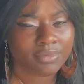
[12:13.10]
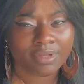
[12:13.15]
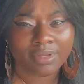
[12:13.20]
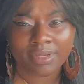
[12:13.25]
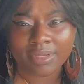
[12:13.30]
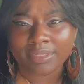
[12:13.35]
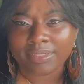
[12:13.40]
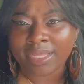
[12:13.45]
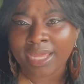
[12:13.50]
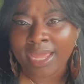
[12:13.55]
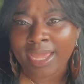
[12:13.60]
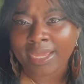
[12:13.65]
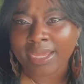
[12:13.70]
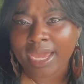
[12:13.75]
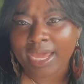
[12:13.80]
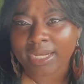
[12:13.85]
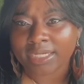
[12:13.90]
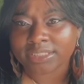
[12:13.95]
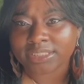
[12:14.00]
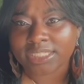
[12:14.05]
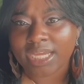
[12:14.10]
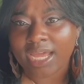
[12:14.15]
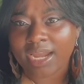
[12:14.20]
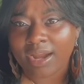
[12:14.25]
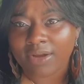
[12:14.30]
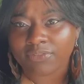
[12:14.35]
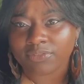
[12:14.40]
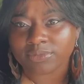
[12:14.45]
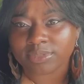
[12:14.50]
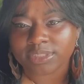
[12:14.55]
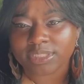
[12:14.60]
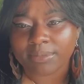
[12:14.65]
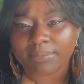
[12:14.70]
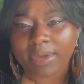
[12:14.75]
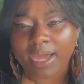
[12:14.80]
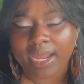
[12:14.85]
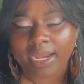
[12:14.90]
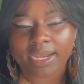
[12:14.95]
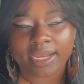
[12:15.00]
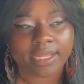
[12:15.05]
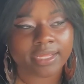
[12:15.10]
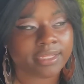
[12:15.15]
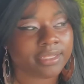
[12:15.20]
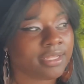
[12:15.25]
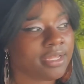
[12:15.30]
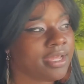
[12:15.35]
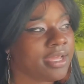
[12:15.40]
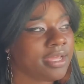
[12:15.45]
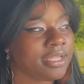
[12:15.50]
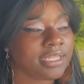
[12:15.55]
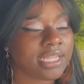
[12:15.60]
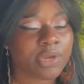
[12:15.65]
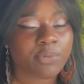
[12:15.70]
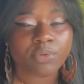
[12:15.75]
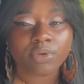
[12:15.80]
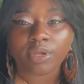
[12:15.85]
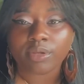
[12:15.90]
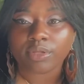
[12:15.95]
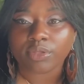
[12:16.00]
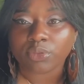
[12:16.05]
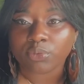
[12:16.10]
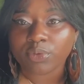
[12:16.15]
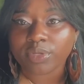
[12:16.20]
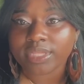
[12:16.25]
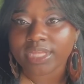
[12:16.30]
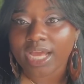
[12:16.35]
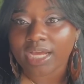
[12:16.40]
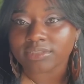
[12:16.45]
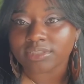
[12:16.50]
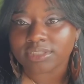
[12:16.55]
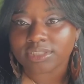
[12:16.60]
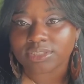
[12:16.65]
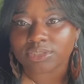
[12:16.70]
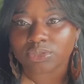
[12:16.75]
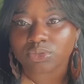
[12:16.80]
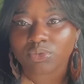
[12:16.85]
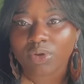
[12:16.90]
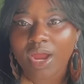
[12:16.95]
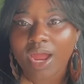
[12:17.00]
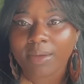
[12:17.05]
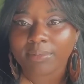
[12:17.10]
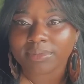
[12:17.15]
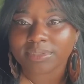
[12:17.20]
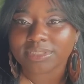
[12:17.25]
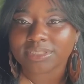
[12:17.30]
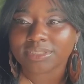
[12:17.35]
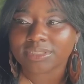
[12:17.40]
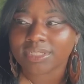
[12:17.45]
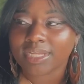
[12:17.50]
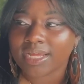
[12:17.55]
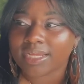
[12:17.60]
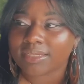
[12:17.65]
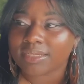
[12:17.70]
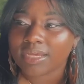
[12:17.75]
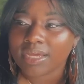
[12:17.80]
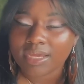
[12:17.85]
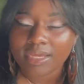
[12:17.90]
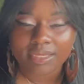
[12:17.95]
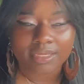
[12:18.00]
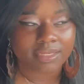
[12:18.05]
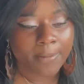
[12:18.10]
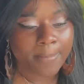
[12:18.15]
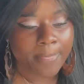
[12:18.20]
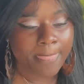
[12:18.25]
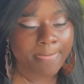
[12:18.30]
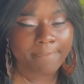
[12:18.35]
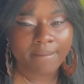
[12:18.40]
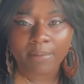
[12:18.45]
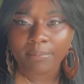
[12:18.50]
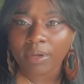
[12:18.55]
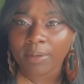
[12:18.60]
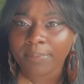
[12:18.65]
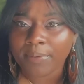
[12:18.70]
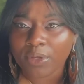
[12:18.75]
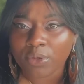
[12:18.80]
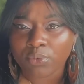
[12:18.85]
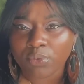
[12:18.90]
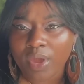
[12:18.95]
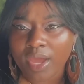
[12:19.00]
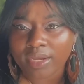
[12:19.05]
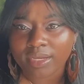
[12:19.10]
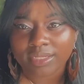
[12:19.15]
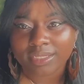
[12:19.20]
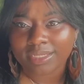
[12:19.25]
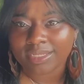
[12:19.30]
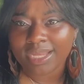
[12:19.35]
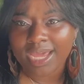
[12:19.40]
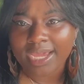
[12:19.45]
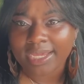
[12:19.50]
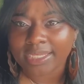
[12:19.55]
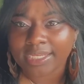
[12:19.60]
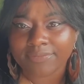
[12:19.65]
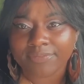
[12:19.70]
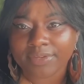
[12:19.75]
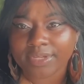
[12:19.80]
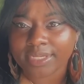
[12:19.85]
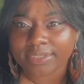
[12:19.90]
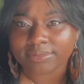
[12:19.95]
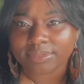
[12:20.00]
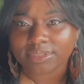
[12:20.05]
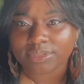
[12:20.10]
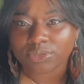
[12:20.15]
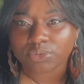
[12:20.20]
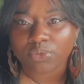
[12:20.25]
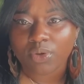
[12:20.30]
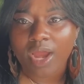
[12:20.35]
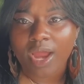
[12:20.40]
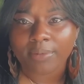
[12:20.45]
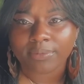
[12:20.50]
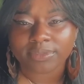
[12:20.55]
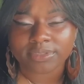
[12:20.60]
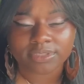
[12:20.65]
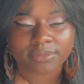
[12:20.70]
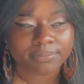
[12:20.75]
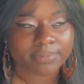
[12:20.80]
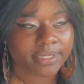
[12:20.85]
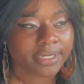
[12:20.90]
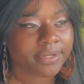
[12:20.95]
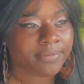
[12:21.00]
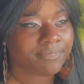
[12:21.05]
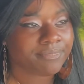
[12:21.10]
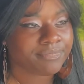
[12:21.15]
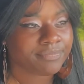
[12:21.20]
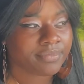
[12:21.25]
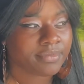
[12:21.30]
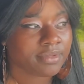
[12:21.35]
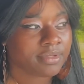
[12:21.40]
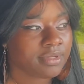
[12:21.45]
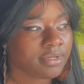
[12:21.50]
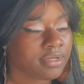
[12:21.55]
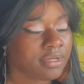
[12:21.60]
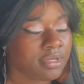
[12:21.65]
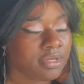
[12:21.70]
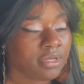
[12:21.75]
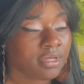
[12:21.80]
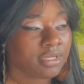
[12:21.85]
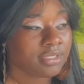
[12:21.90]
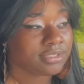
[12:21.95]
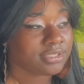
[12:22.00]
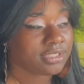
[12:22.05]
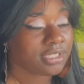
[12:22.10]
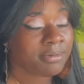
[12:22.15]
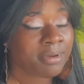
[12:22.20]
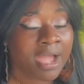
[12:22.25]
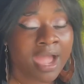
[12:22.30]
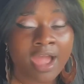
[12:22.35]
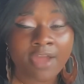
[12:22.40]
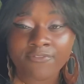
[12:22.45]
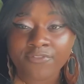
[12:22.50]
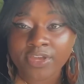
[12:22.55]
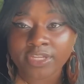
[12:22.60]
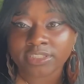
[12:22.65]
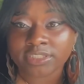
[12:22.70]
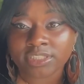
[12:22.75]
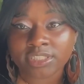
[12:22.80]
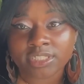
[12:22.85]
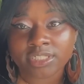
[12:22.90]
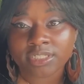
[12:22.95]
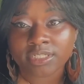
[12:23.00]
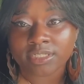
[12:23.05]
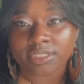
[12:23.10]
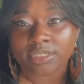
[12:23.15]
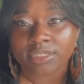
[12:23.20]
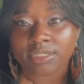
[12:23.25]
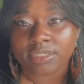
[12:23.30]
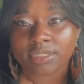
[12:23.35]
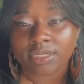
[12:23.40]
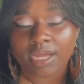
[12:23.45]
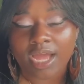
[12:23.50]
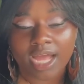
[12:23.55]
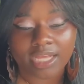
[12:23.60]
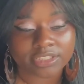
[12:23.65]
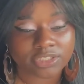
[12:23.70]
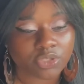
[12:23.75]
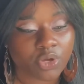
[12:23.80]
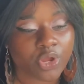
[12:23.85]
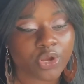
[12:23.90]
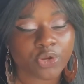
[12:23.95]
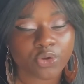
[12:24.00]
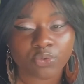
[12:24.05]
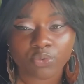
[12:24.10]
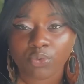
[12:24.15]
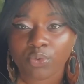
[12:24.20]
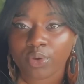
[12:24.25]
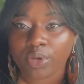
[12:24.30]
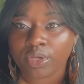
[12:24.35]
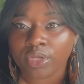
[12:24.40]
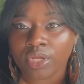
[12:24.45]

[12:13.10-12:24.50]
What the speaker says: they had got a shout out from somebody, and they went up to 3,000 subscribers. And it's like, dang, I'm up here grinding and I ain't even getting subscribers. But somehow eventually I started growing.